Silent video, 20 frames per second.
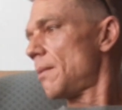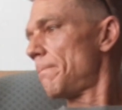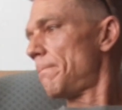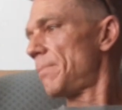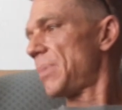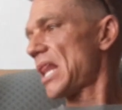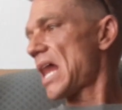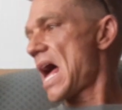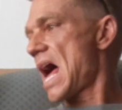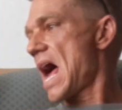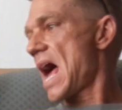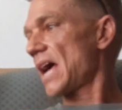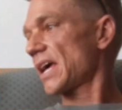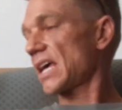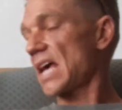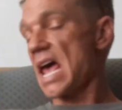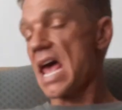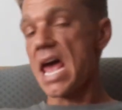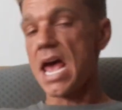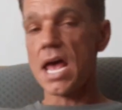
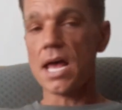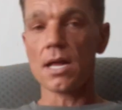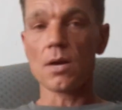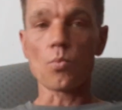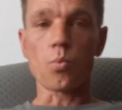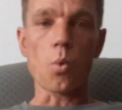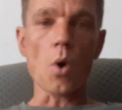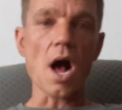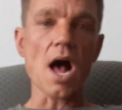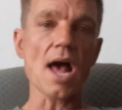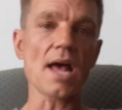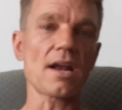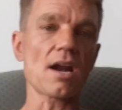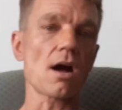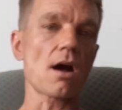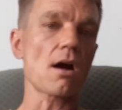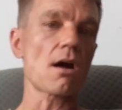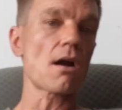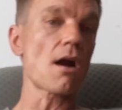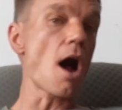Black and white
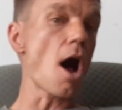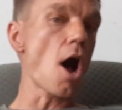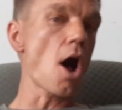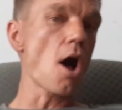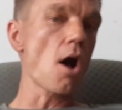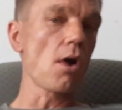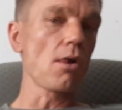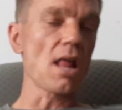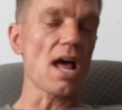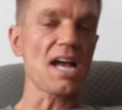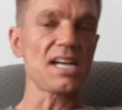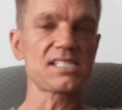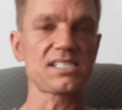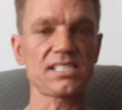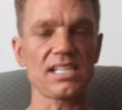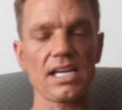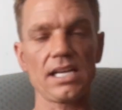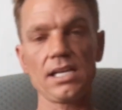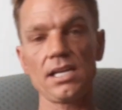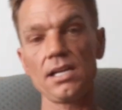are all I
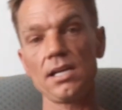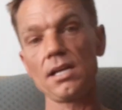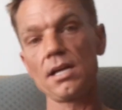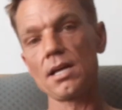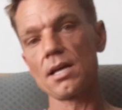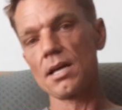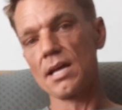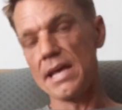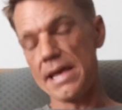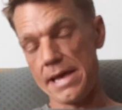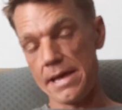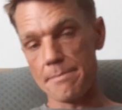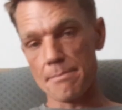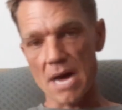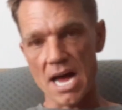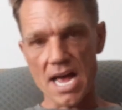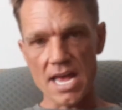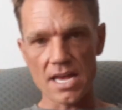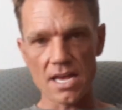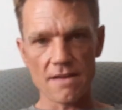see in
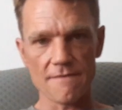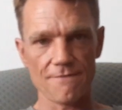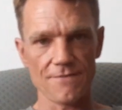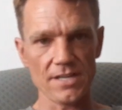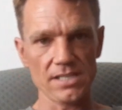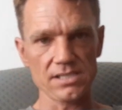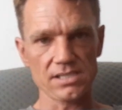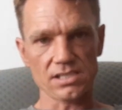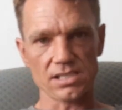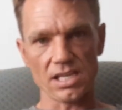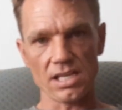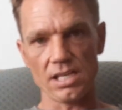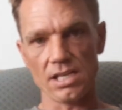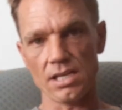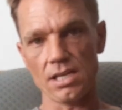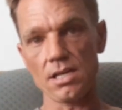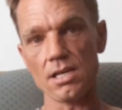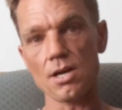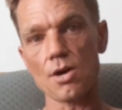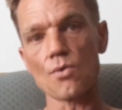my
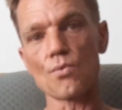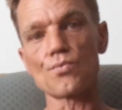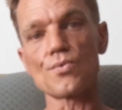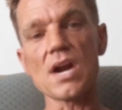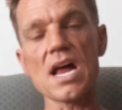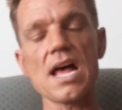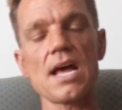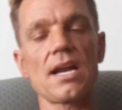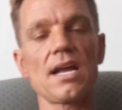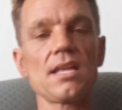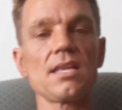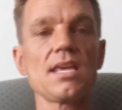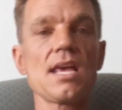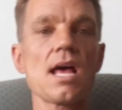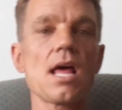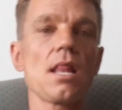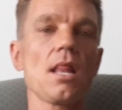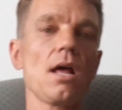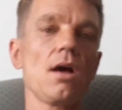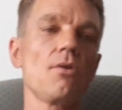infancy. Red and
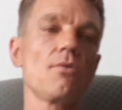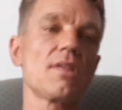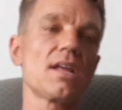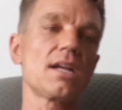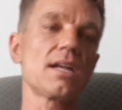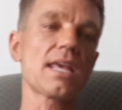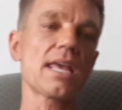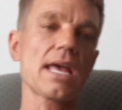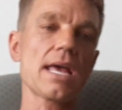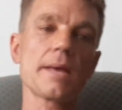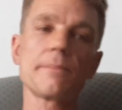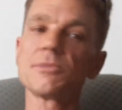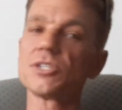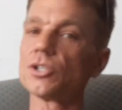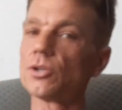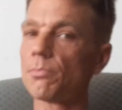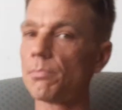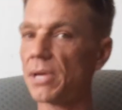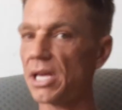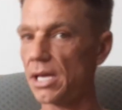yellow then came
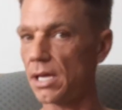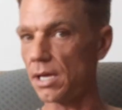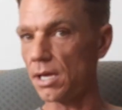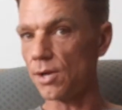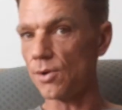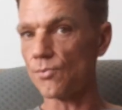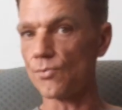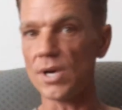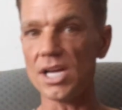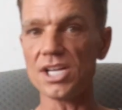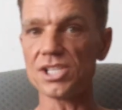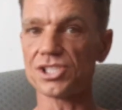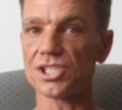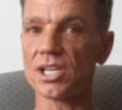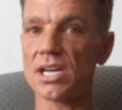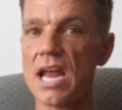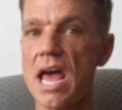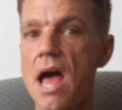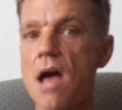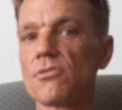to be.
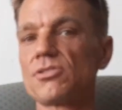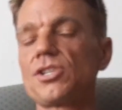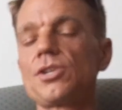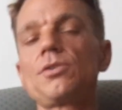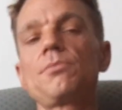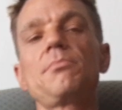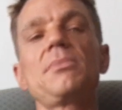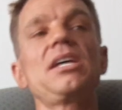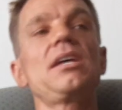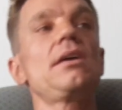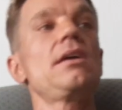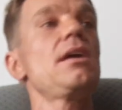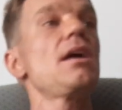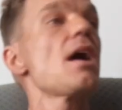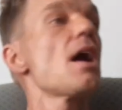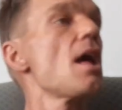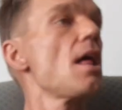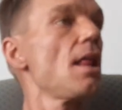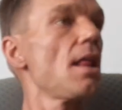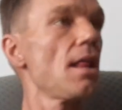Reaching out to me
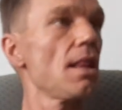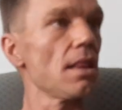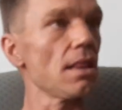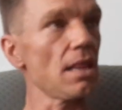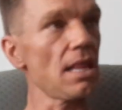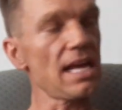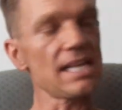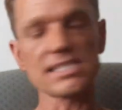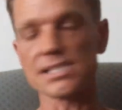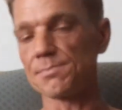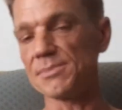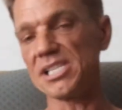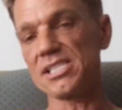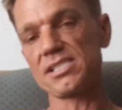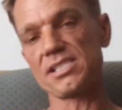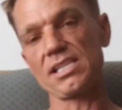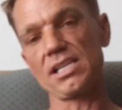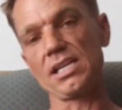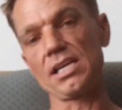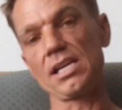lets me
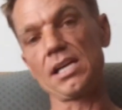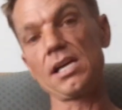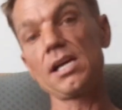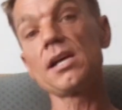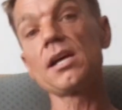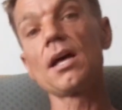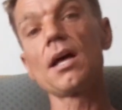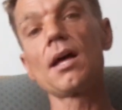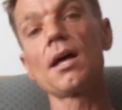see.